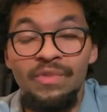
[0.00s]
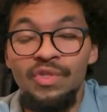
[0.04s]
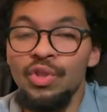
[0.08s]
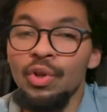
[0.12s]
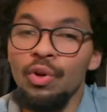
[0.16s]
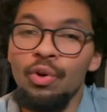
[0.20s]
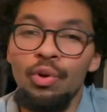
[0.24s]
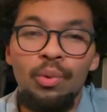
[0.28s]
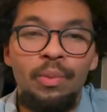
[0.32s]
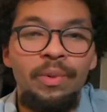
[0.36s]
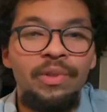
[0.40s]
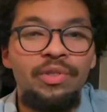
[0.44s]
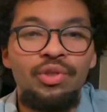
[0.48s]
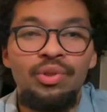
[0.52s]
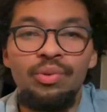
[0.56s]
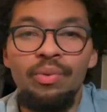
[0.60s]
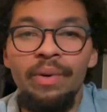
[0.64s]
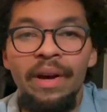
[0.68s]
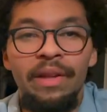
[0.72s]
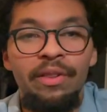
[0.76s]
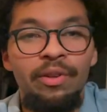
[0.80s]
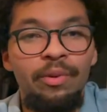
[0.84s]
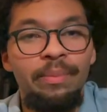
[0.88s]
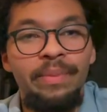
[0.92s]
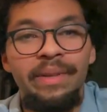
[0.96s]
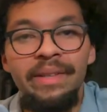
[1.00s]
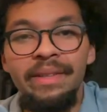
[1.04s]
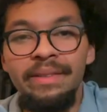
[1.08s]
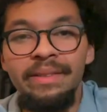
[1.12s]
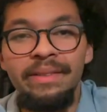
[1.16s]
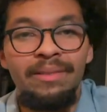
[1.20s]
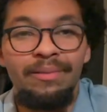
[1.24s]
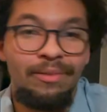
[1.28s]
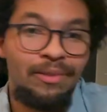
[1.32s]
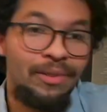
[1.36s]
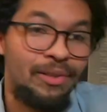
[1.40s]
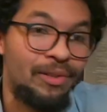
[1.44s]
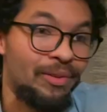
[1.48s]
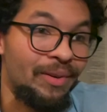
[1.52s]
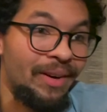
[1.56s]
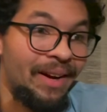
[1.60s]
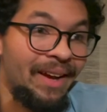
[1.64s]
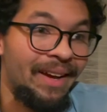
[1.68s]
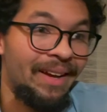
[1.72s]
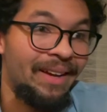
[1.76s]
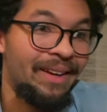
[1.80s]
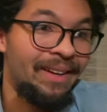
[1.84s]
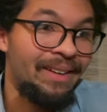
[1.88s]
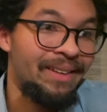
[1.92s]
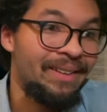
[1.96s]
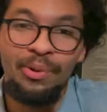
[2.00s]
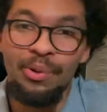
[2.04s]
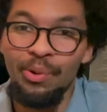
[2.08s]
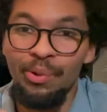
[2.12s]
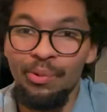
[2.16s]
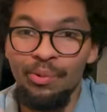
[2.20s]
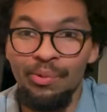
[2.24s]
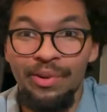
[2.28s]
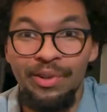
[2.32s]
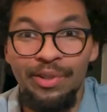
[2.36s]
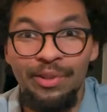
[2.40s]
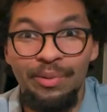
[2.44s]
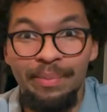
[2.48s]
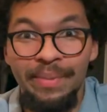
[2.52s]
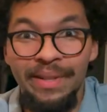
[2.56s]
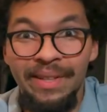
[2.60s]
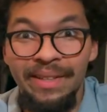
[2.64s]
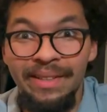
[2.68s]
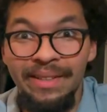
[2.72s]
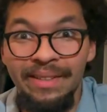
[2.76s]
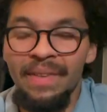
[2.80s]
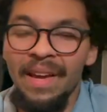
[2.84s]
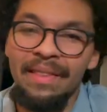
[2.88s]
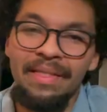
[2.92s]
So who would you rather be, runner A or runner B?